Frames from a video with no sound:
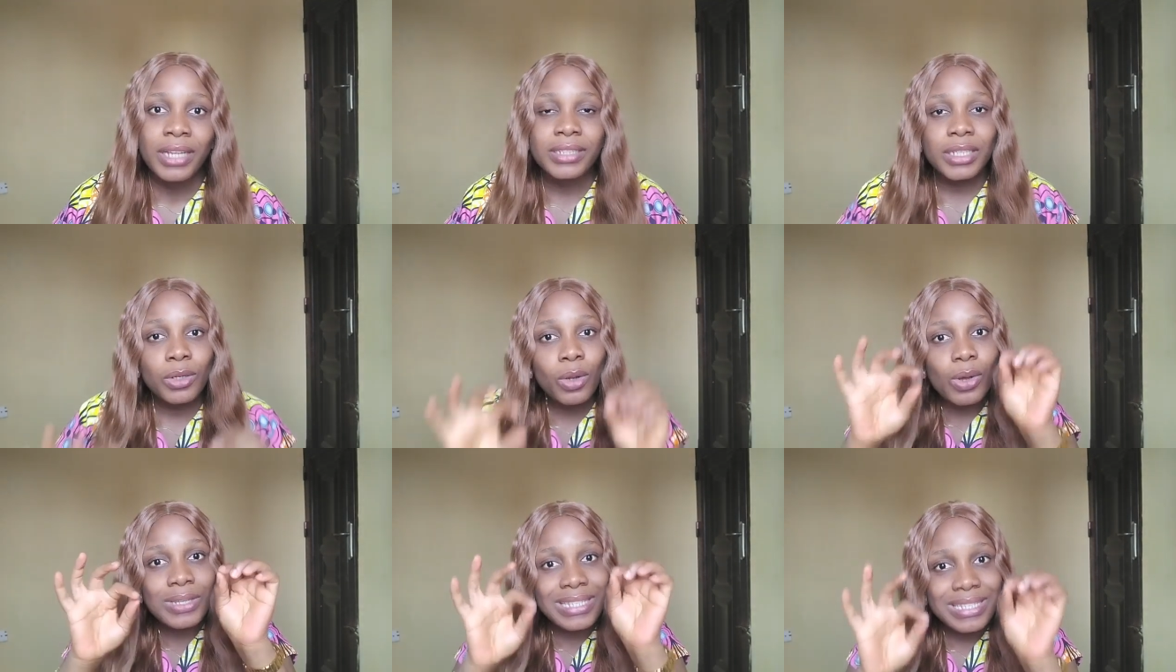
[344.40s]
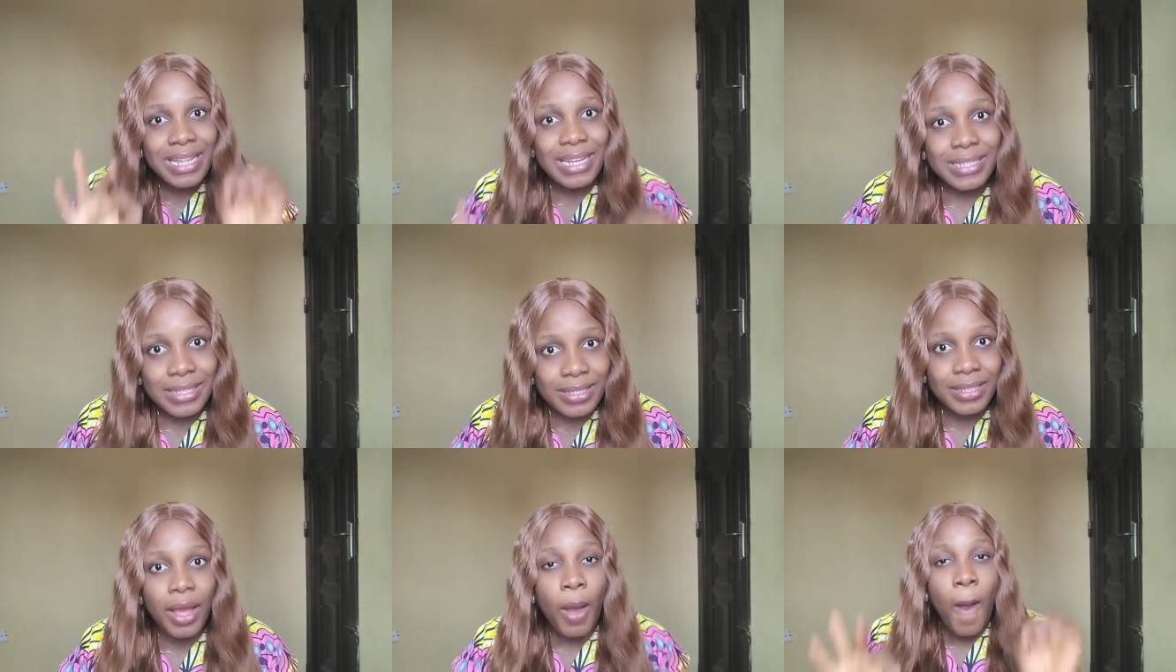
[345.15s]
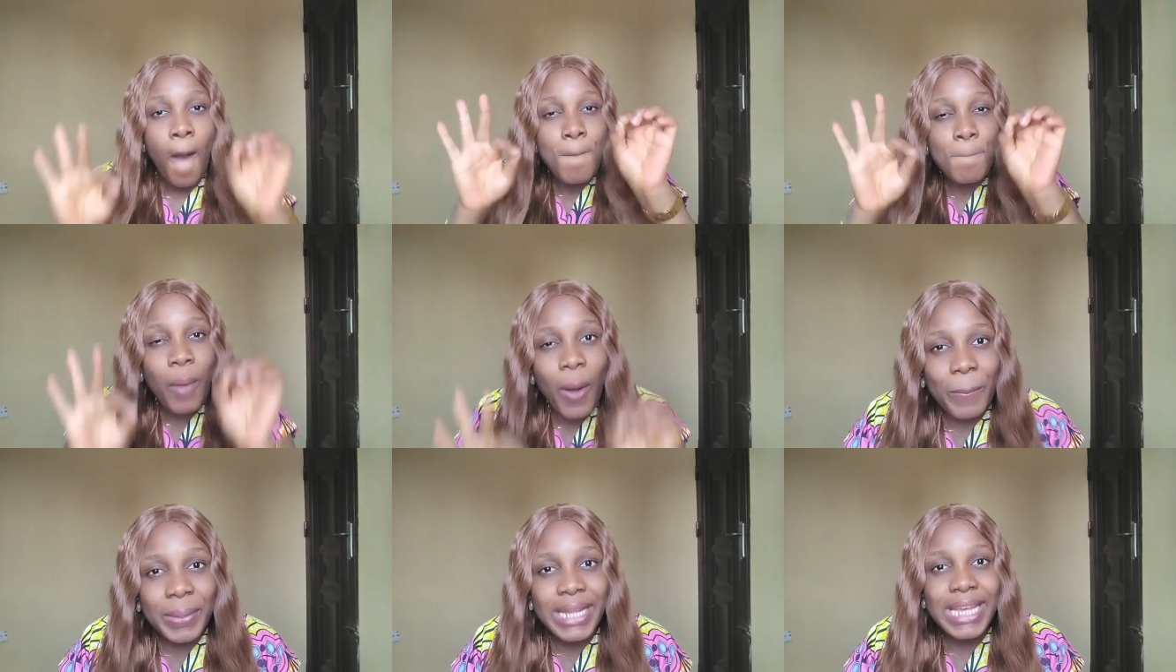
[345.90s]
the law states
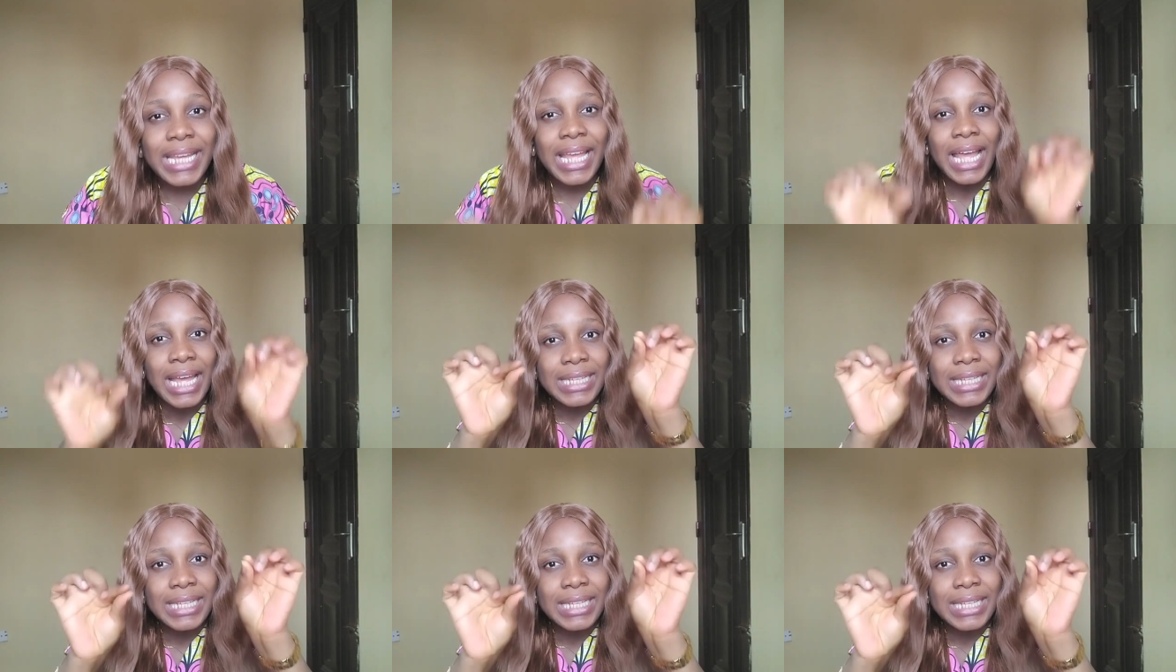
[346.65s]
public